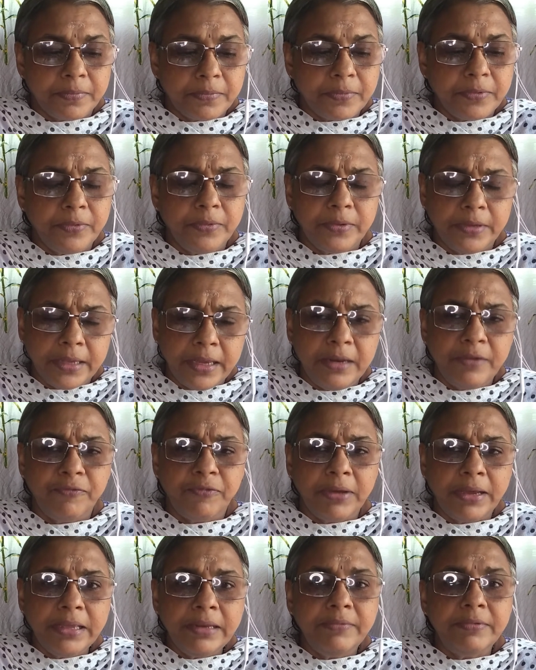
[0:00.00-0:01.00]
you can
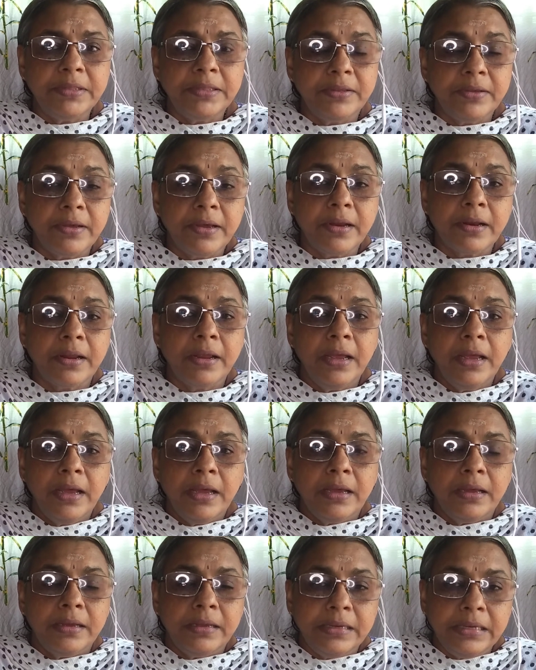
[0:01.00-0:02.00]
fight with your
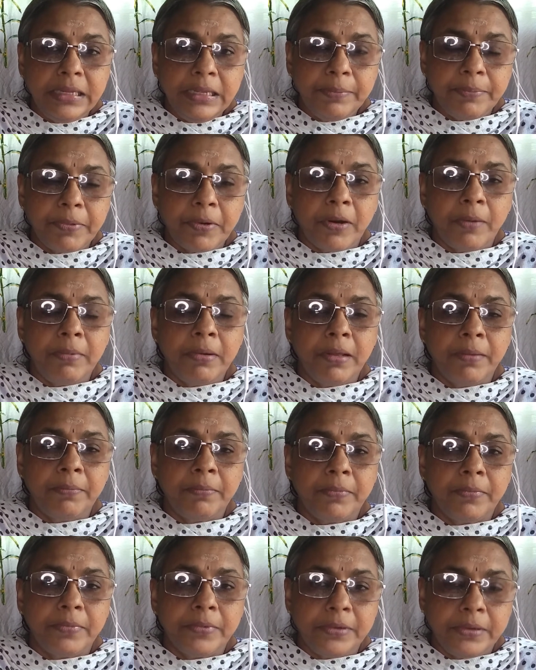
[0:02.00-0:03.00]
knee problem,
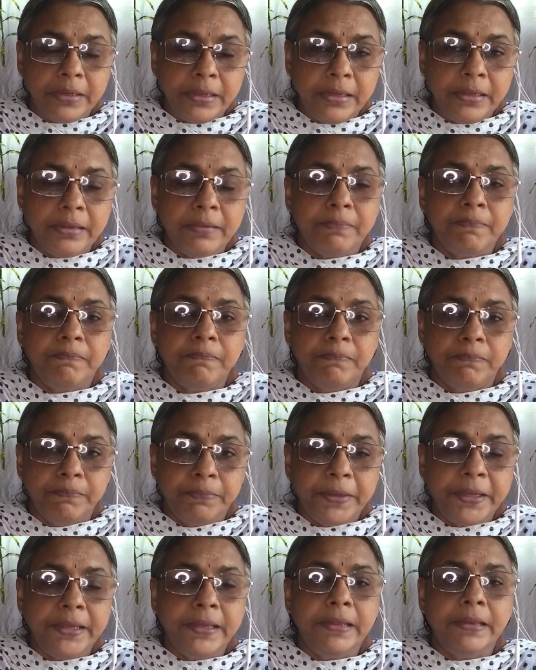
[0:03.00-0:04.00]
knee
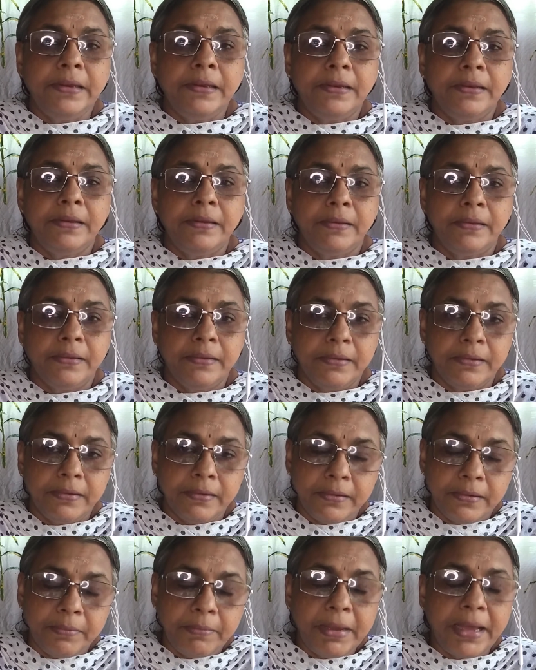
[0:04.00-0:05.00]
pain,
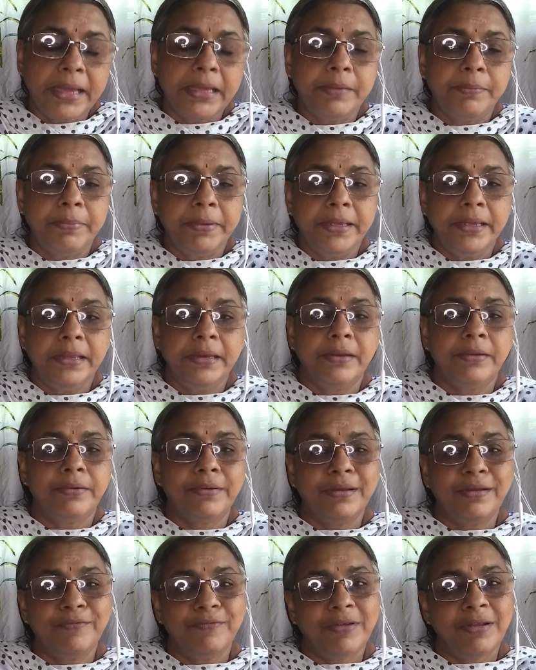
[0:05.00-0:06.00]
back pain or
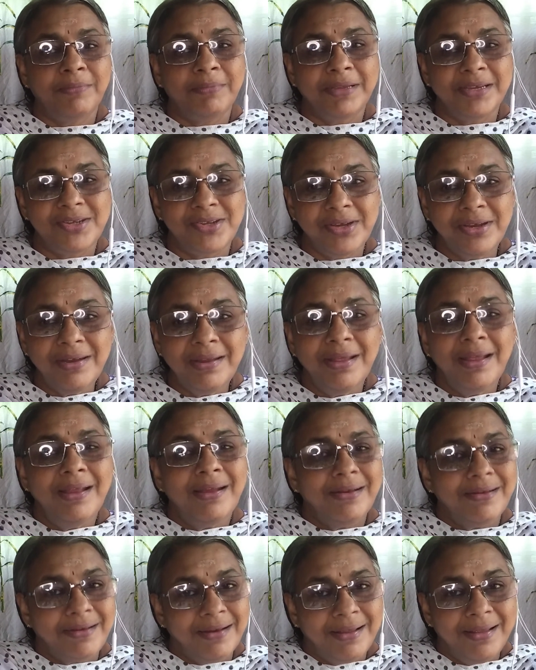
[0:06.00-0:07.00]
inflammation.
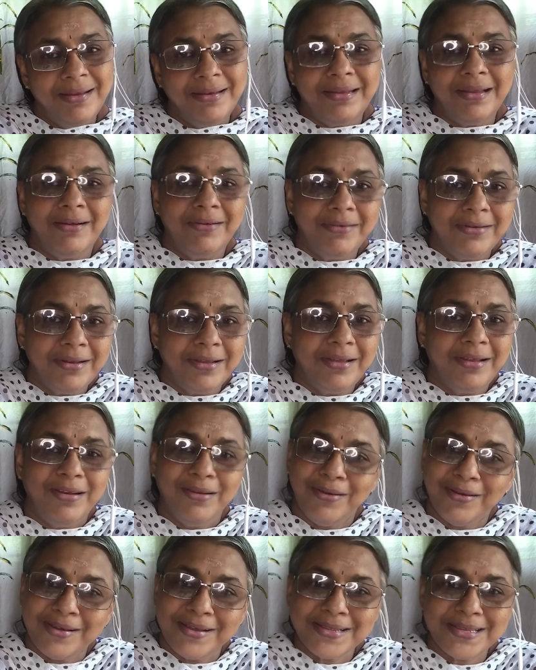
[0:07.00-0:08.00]
Try it out.
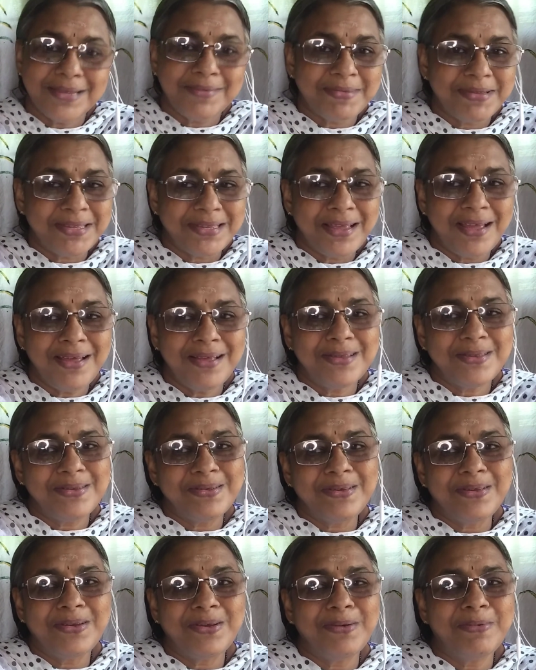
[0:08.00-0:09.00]
Loga Samstha
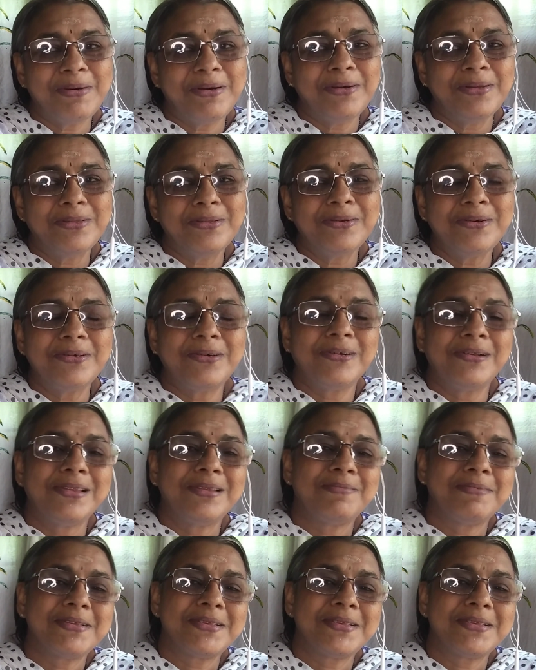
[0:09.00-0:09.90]
Sukhino Bhavantu. All the best.